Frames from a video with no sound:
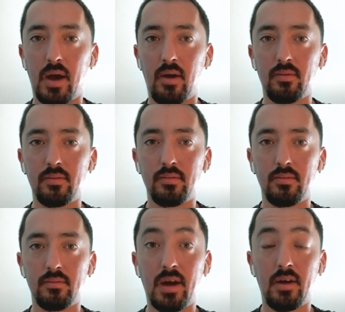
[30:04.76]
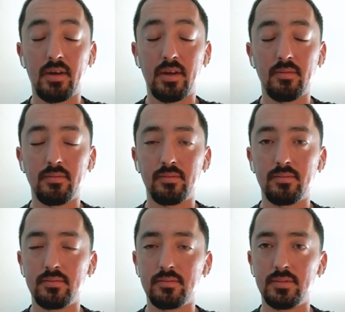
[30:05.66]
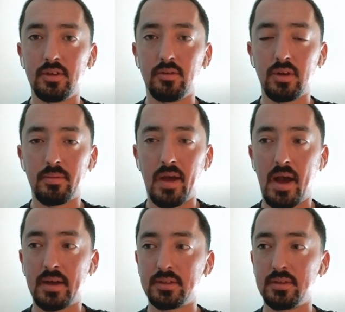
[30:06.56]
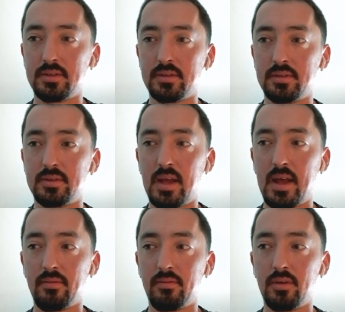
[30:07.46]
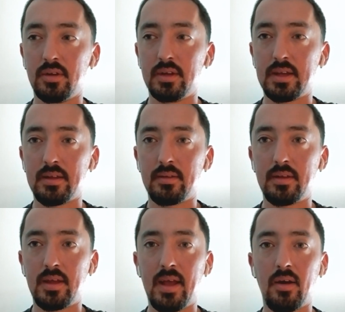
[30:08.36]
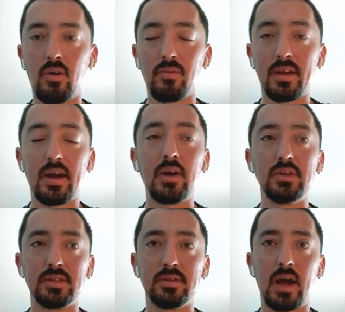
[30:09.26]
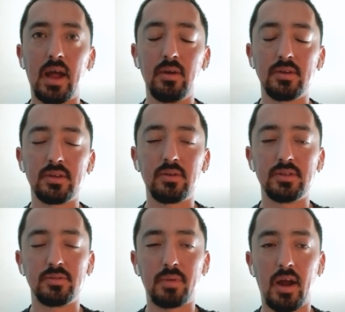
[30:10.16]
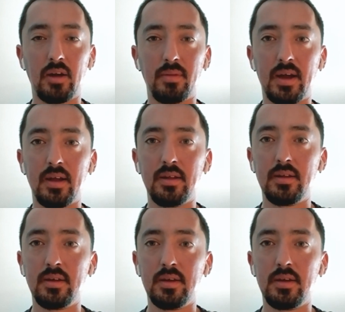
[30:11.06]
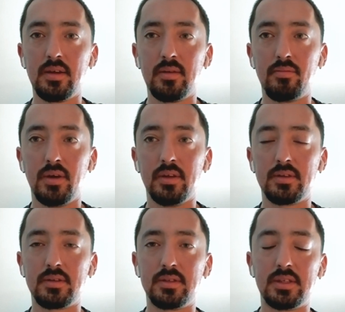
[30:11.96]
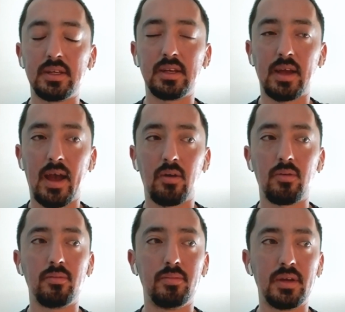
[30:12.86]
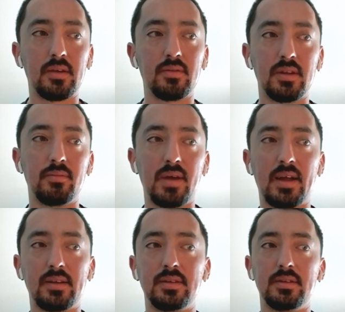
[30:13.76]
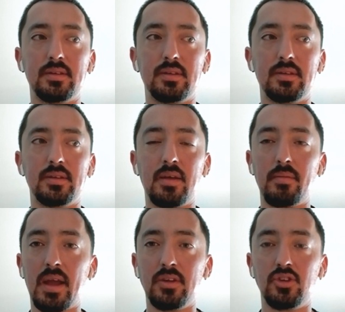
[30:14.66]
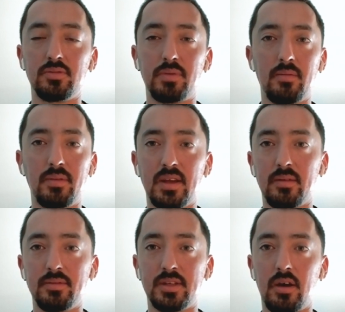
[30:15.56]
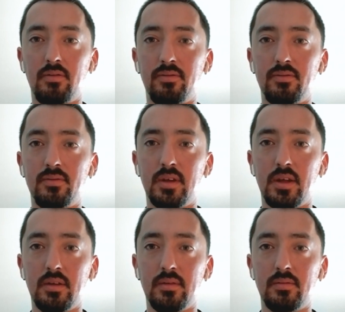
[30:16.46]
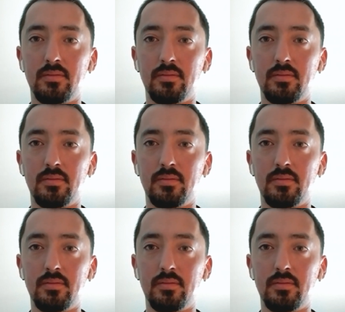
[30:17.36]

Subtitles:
about him, when he passed, it really hit home. Like I was always inspired by it, but seeing how big of an impact he made just by being himself and